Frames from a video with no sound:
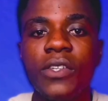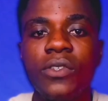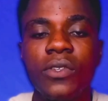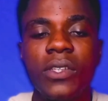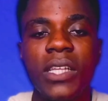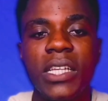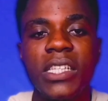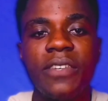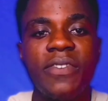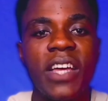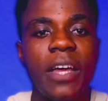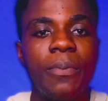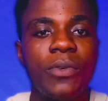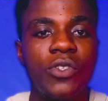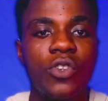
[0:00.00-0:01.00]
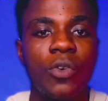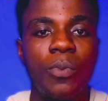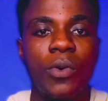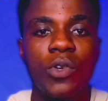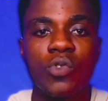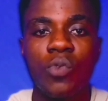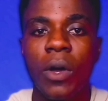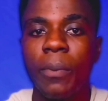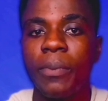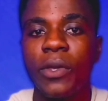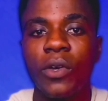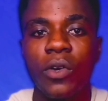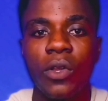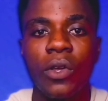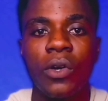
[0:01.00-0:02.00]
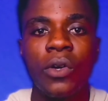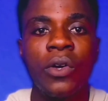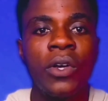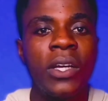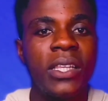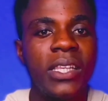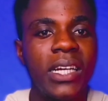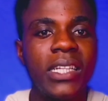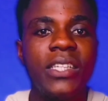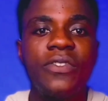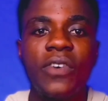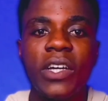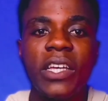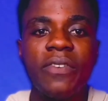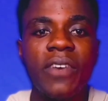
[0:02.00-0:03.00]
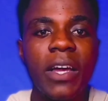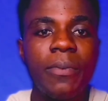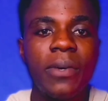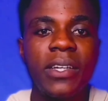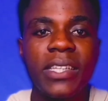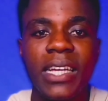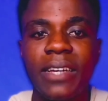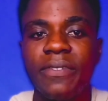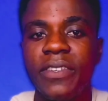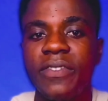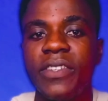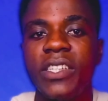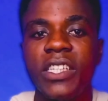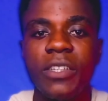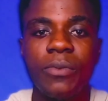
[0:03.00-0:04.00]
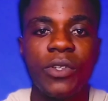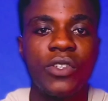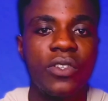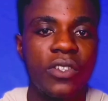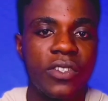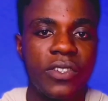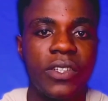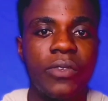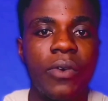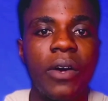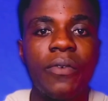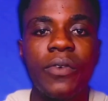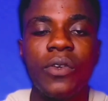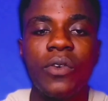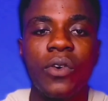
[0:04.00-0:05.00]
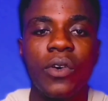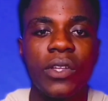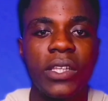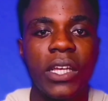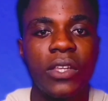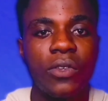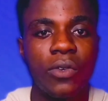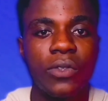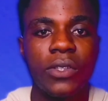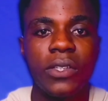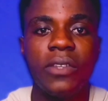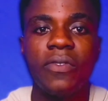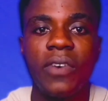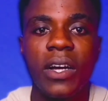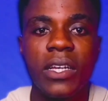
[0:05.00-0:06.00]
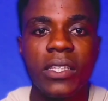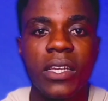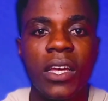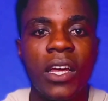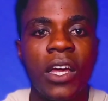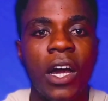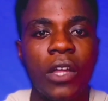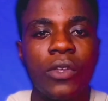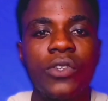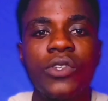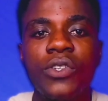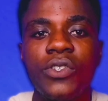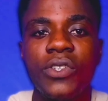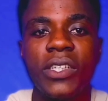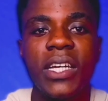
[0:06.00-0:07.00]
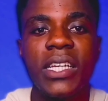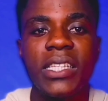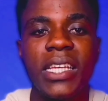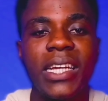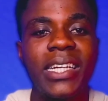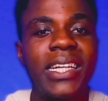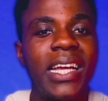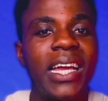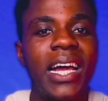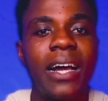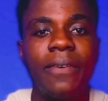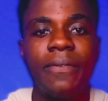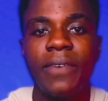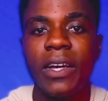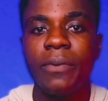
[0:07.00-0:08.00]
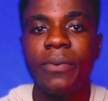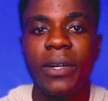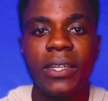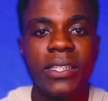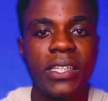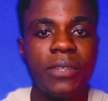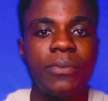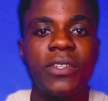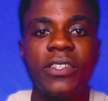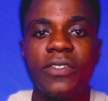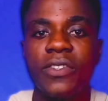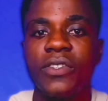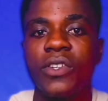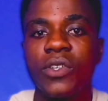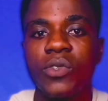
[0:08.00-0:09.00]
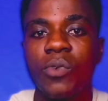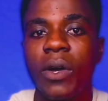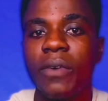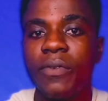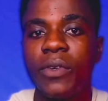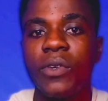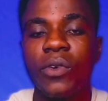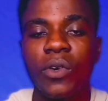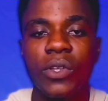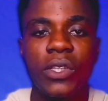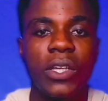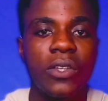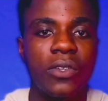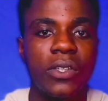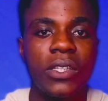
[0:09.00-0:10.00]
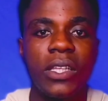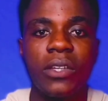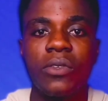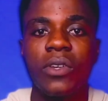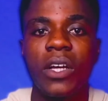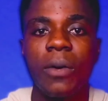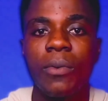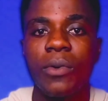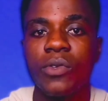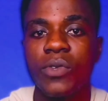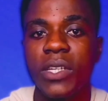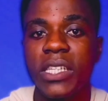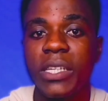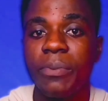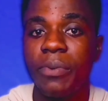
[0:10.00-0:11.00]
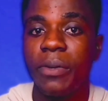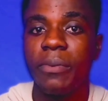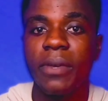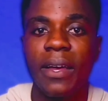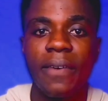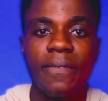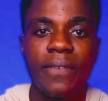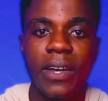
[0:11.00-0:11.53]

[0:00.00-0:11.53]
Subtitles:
Infinix Note 30 VIP supports one big color, that is for a vibrant and vivid image on screen while viewing content on the device, and also you should get a clear and vibrant image result while viewing content on the Tecno Camon 20 Premier